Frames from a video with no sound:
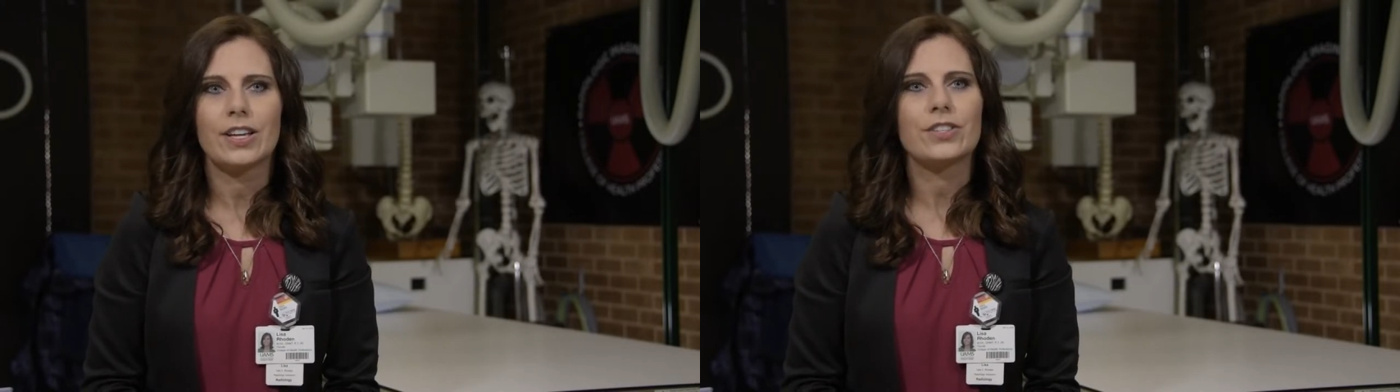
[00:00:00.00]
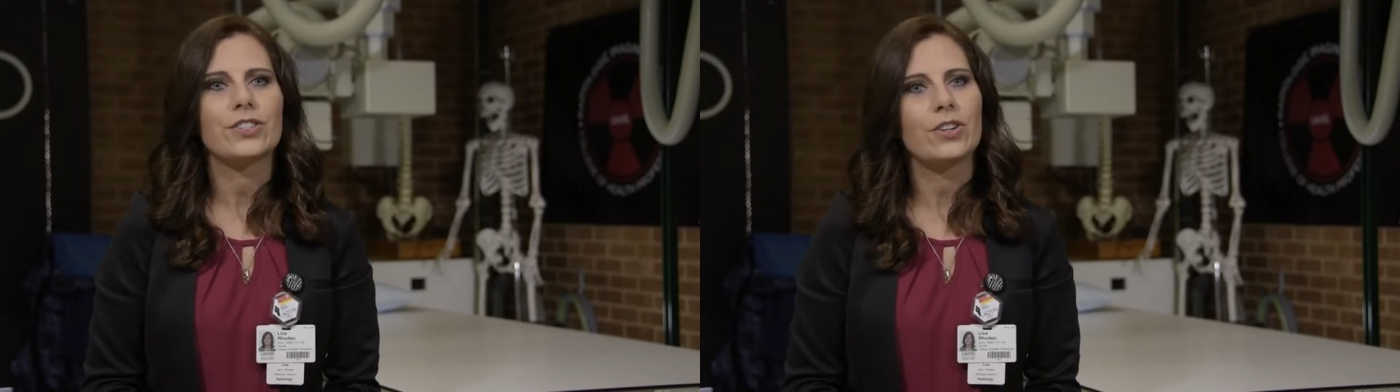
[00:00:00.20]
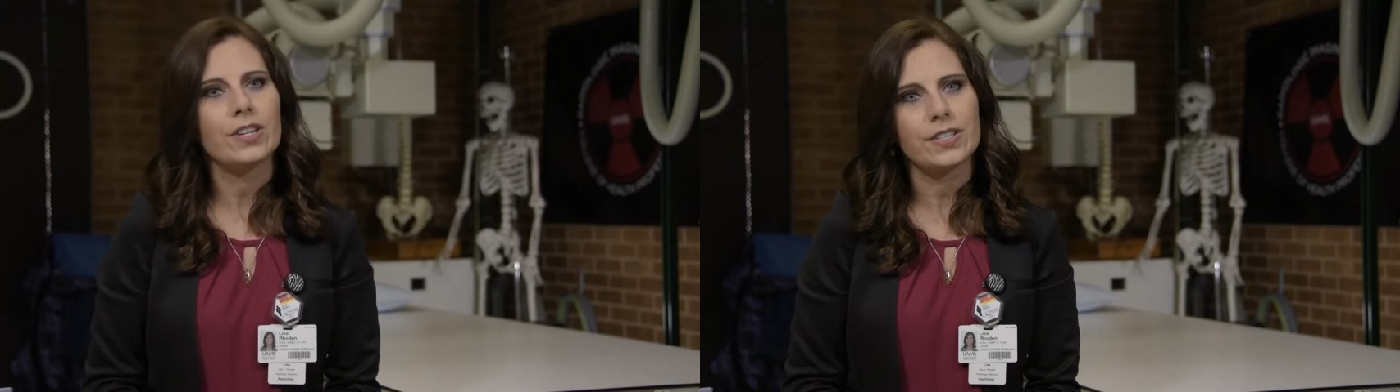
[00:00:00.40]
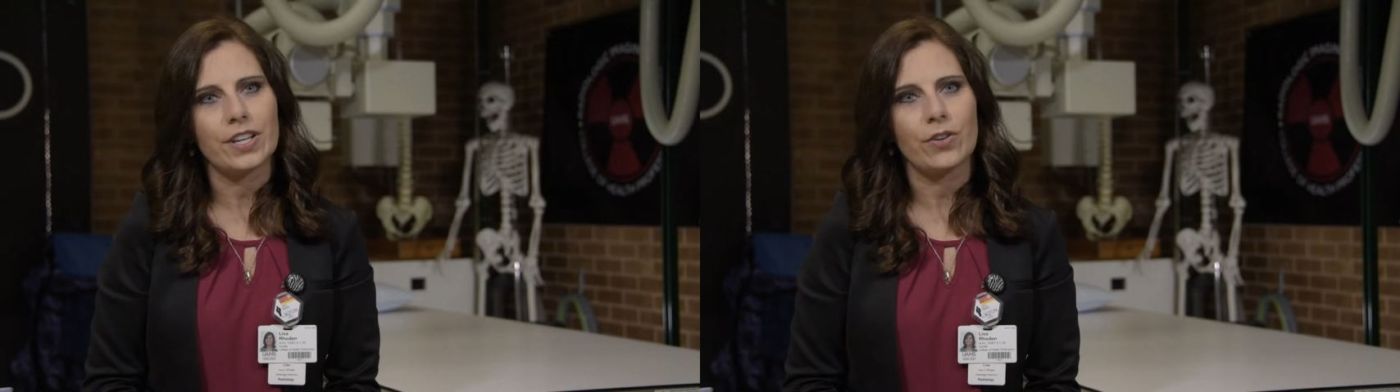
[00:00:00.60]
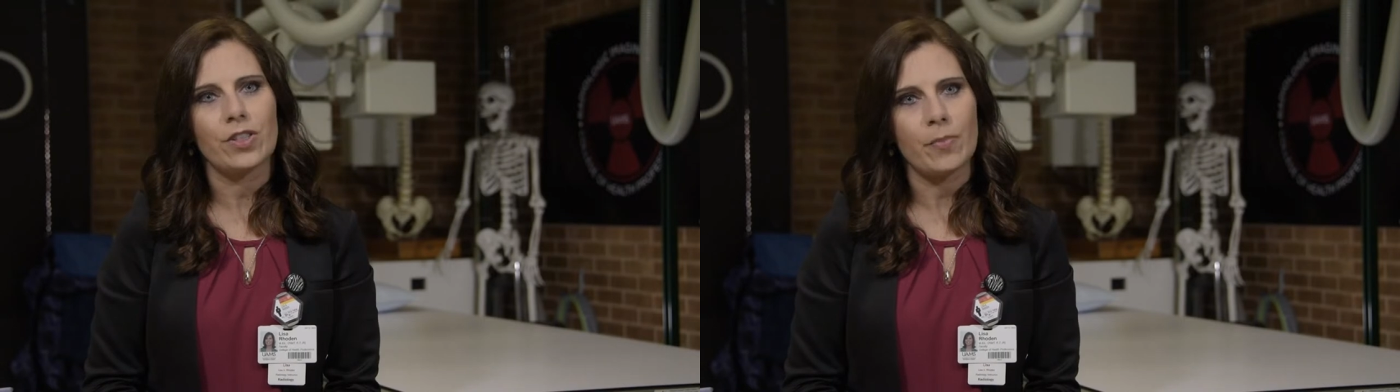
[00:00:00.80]
Students
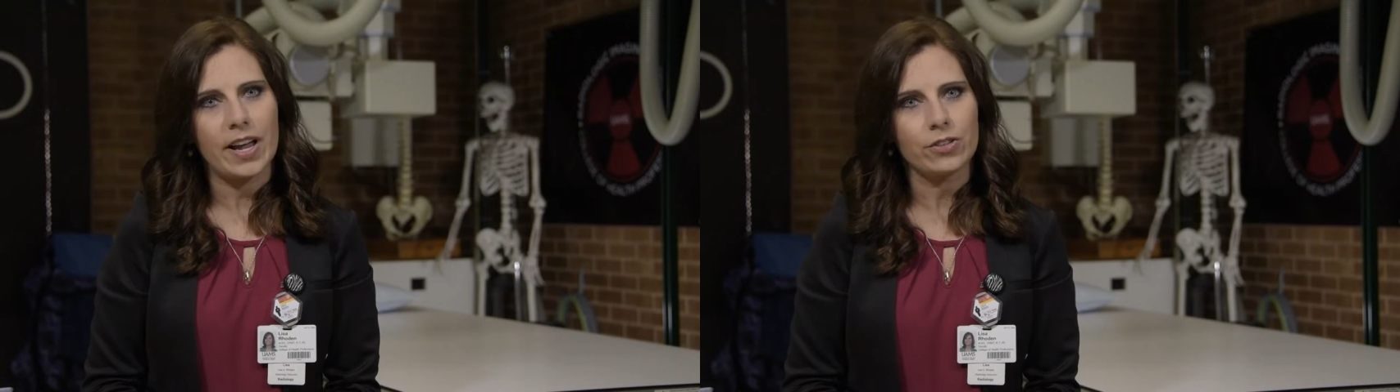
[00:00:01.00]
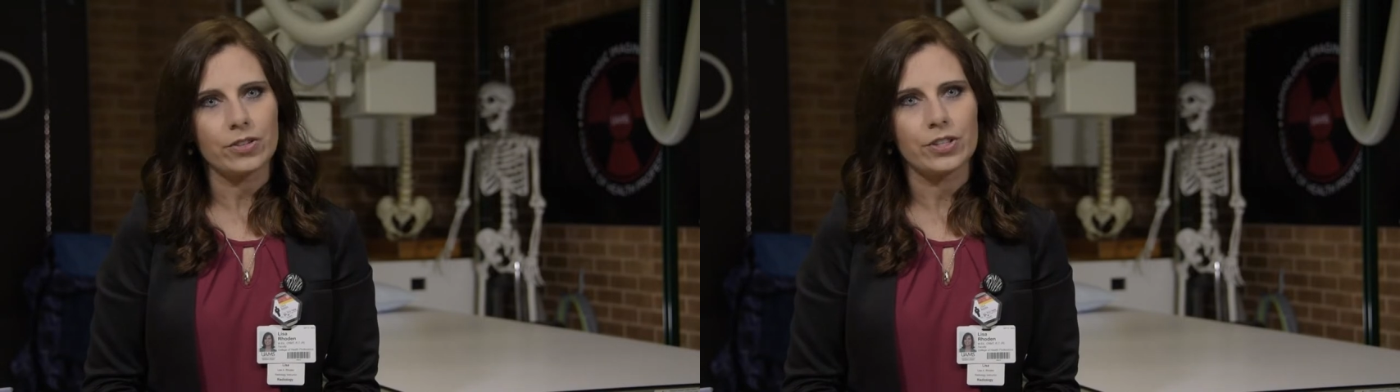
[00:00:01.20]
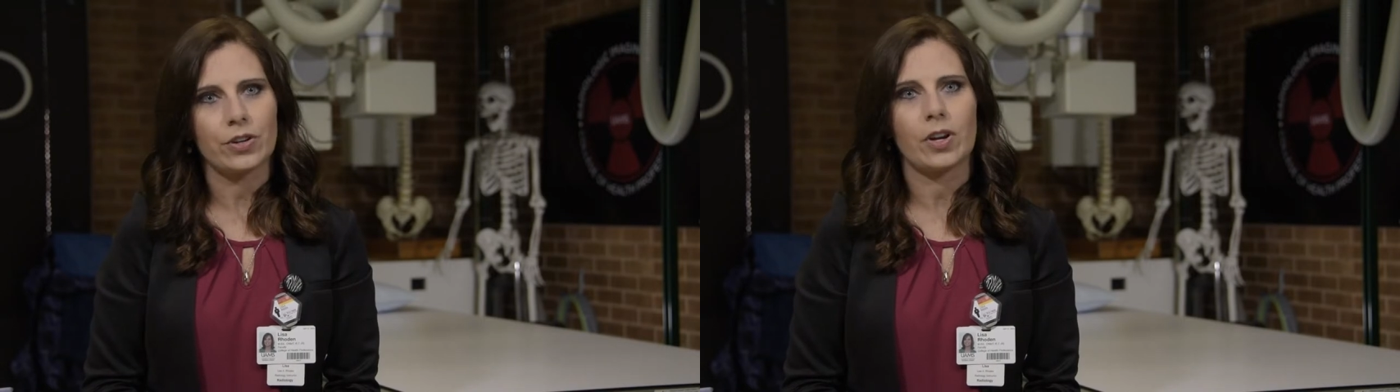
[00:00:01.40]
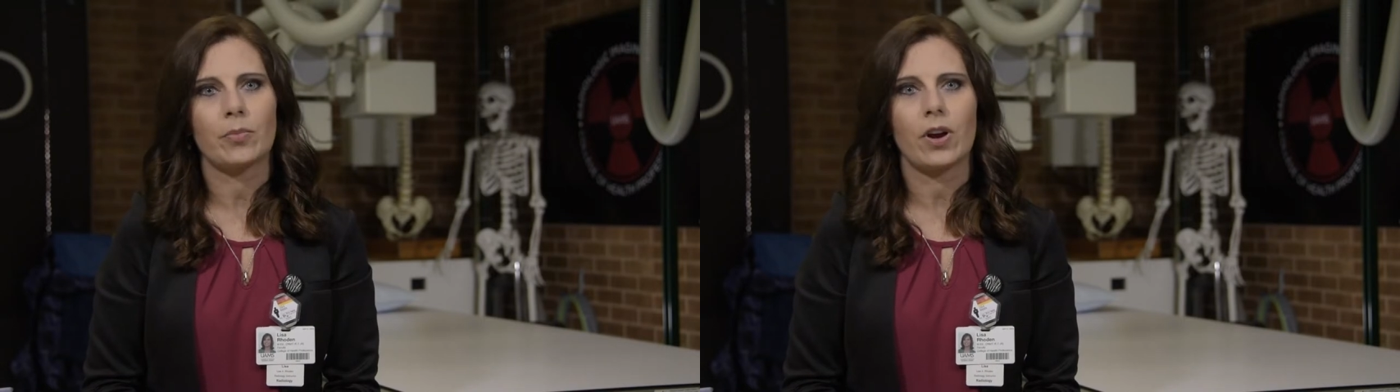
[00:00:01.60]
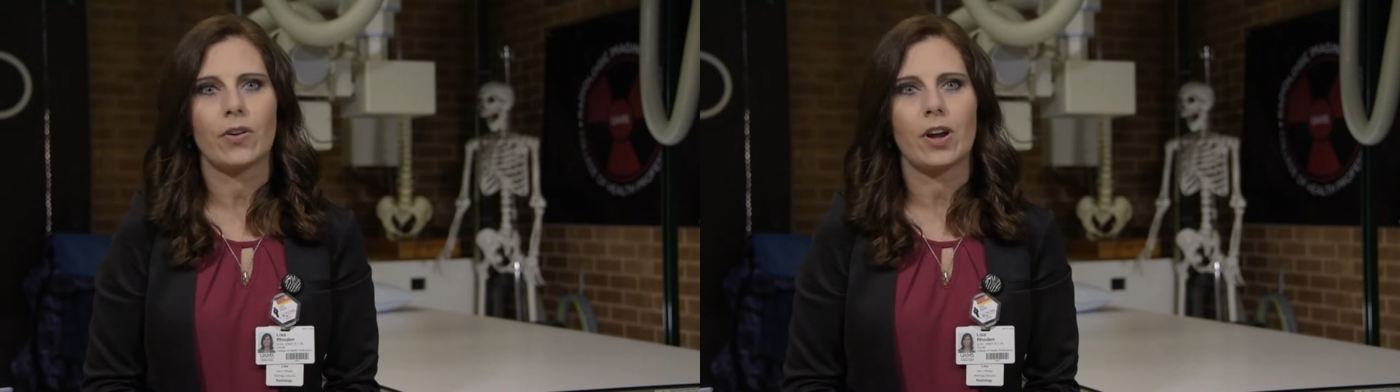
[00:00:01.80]
entering the bachelor's degree
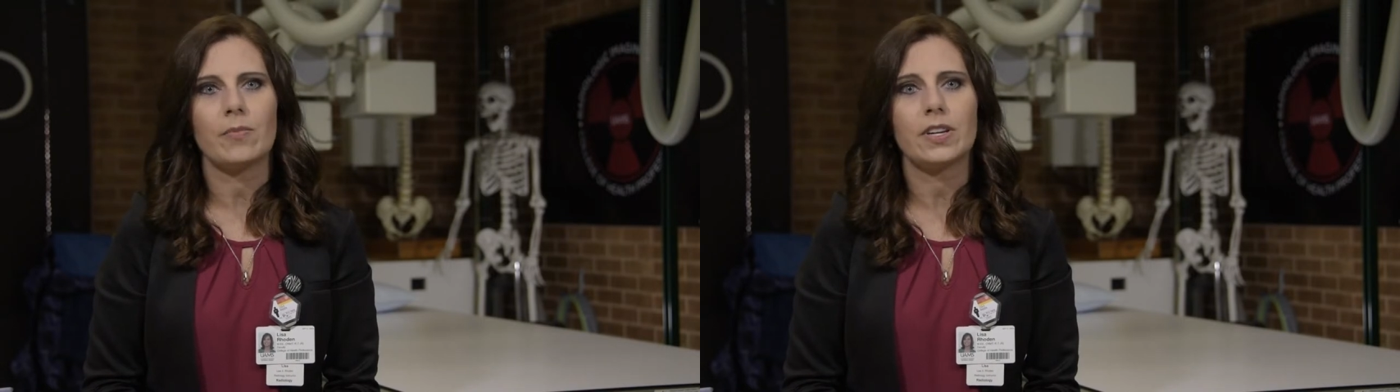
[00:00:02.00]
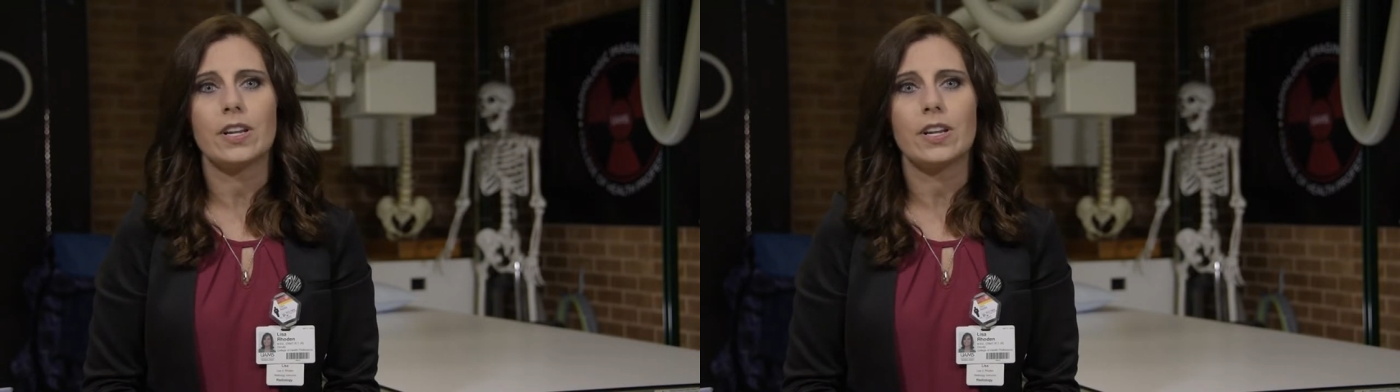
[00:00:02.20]
program